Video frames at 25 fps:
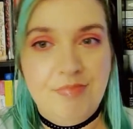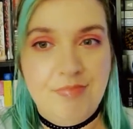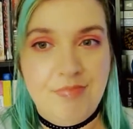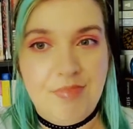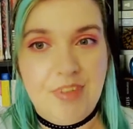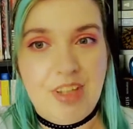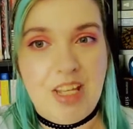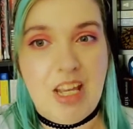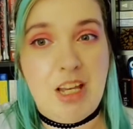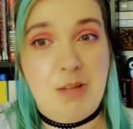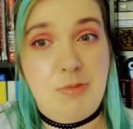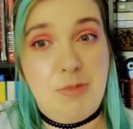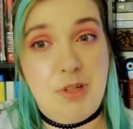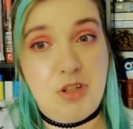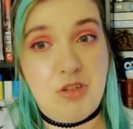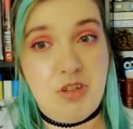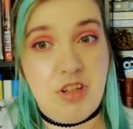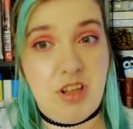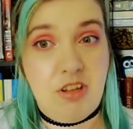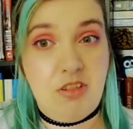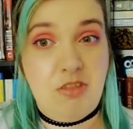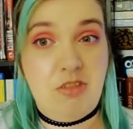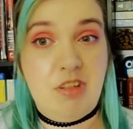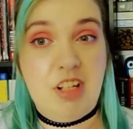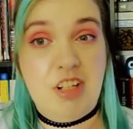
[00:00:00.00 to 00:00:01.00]
I'd much
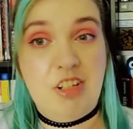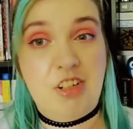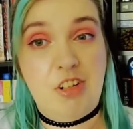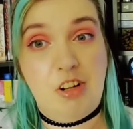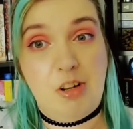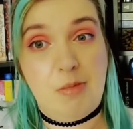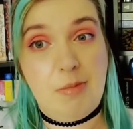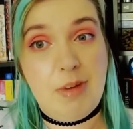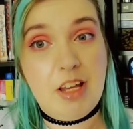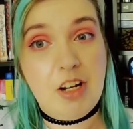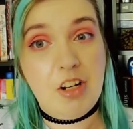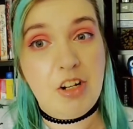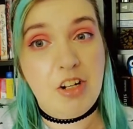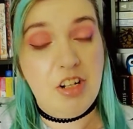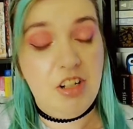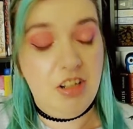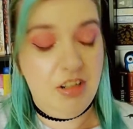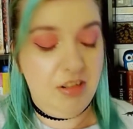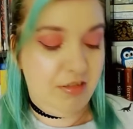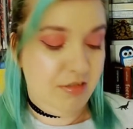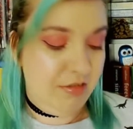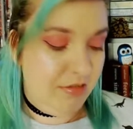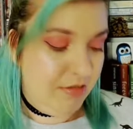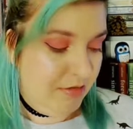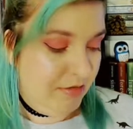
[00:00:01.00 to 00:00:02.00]
rather read Dark Matter.
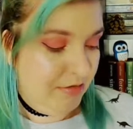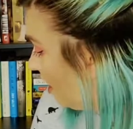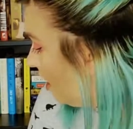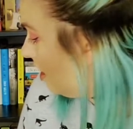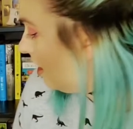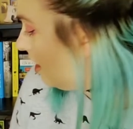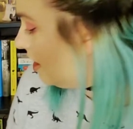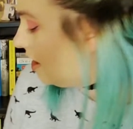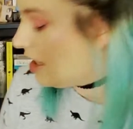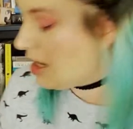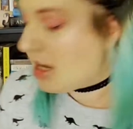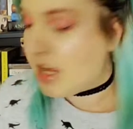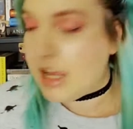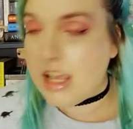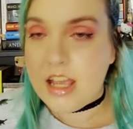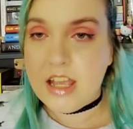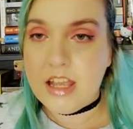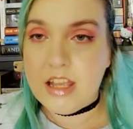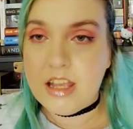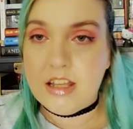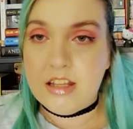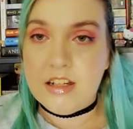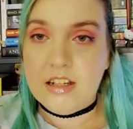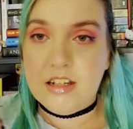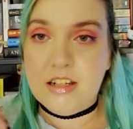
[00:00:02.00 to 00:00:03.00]

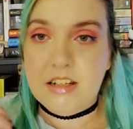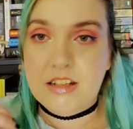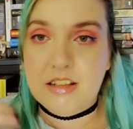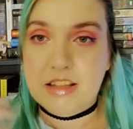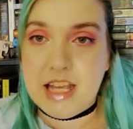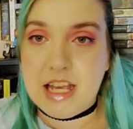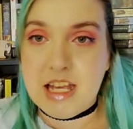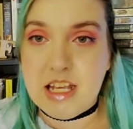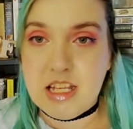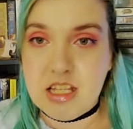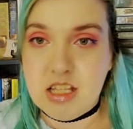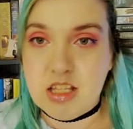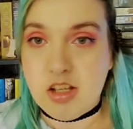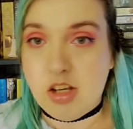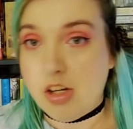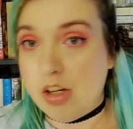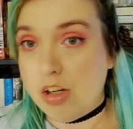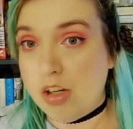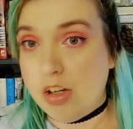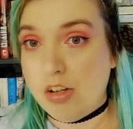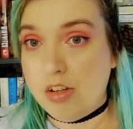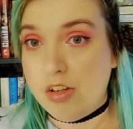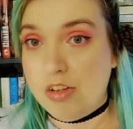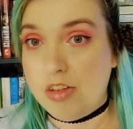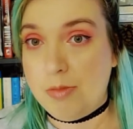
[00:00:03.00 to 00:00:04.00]
And that is
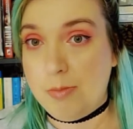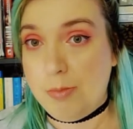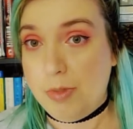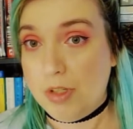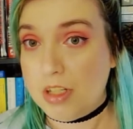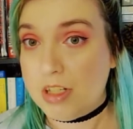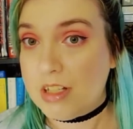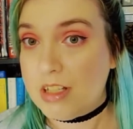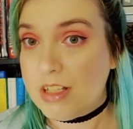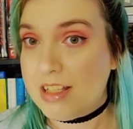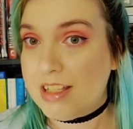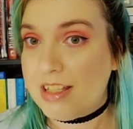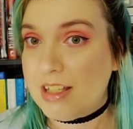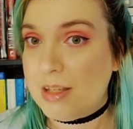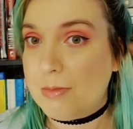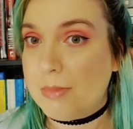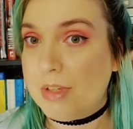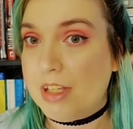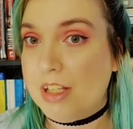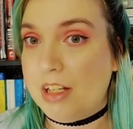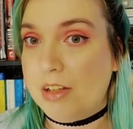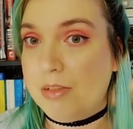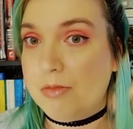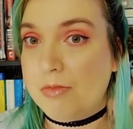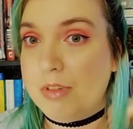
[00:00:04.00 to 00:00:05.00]
all the books I'm
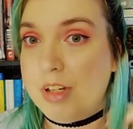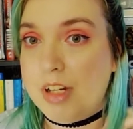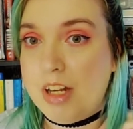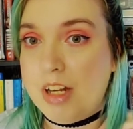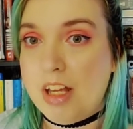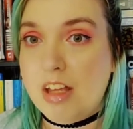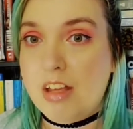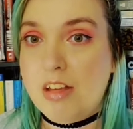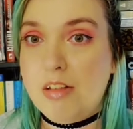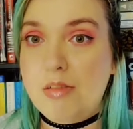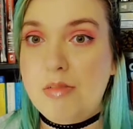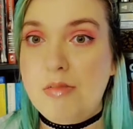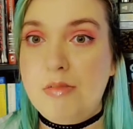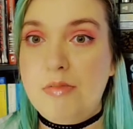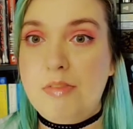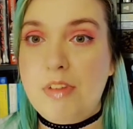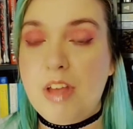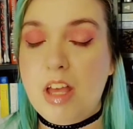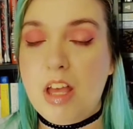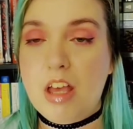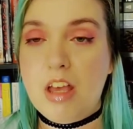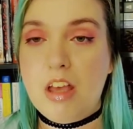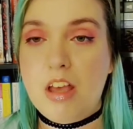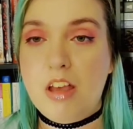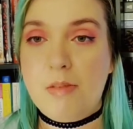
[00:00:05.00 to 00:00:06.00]
getting rid of.
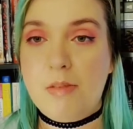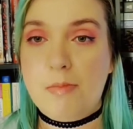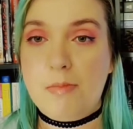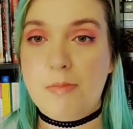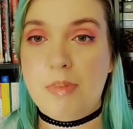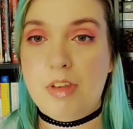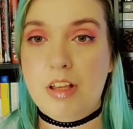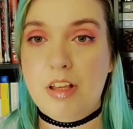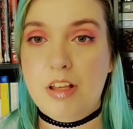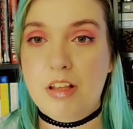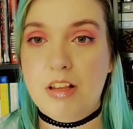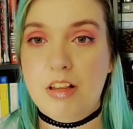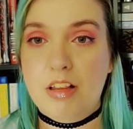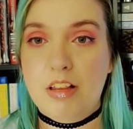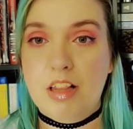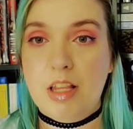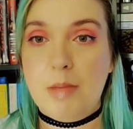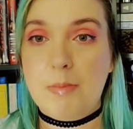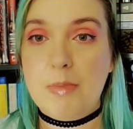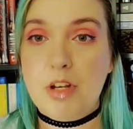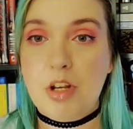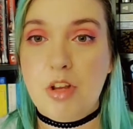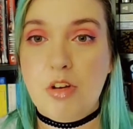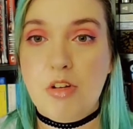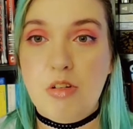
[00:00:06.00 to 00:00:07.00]
Let
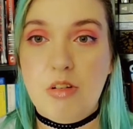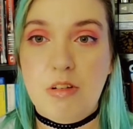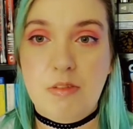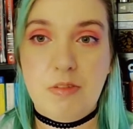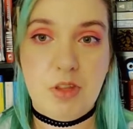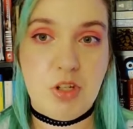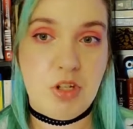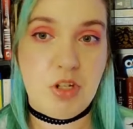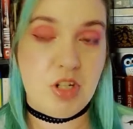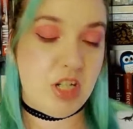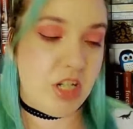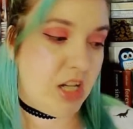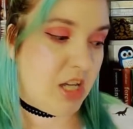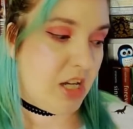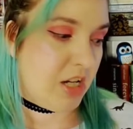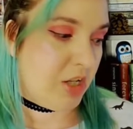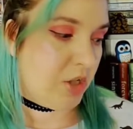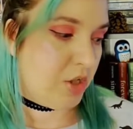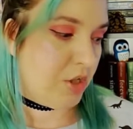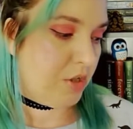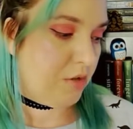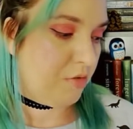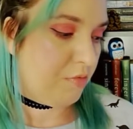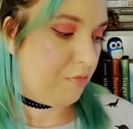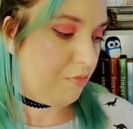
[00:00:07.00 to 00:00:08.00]
me know if there's any I
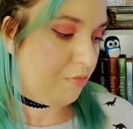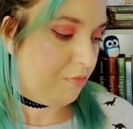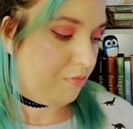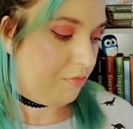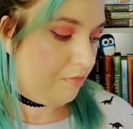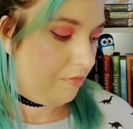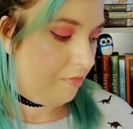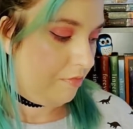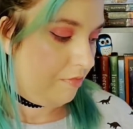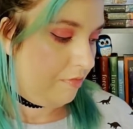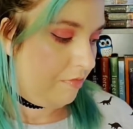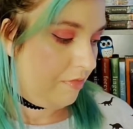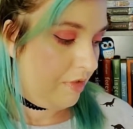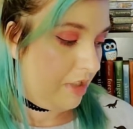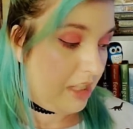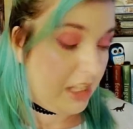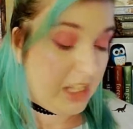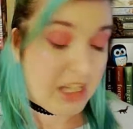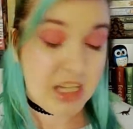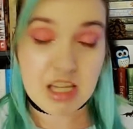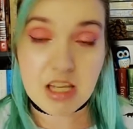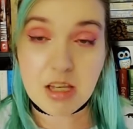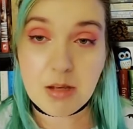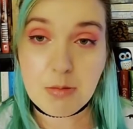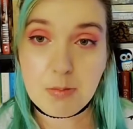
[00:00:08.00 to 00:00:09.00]
should
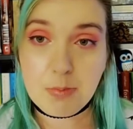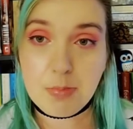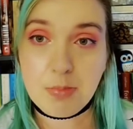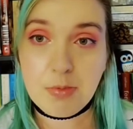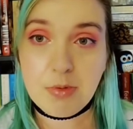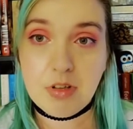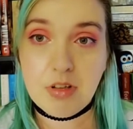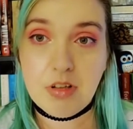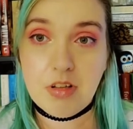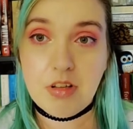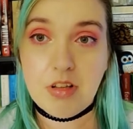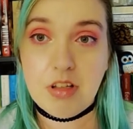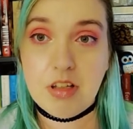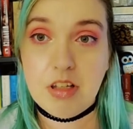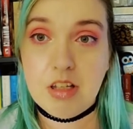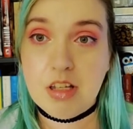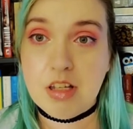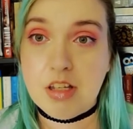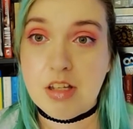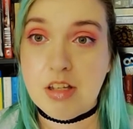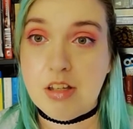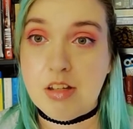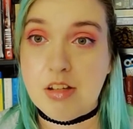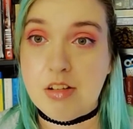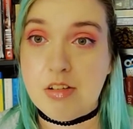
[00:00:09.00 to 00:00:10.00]
keep
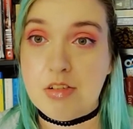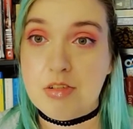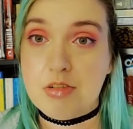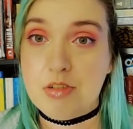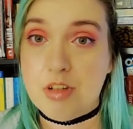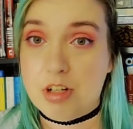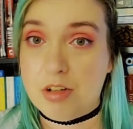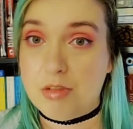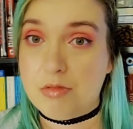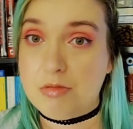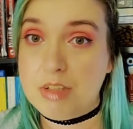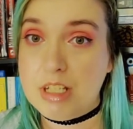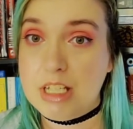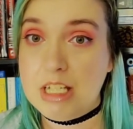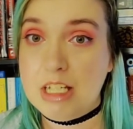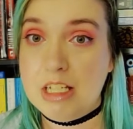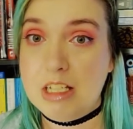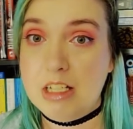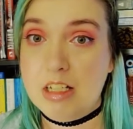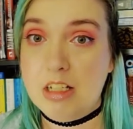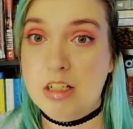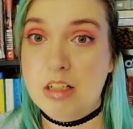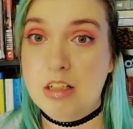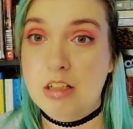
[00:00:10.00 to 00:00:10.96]
and try to read,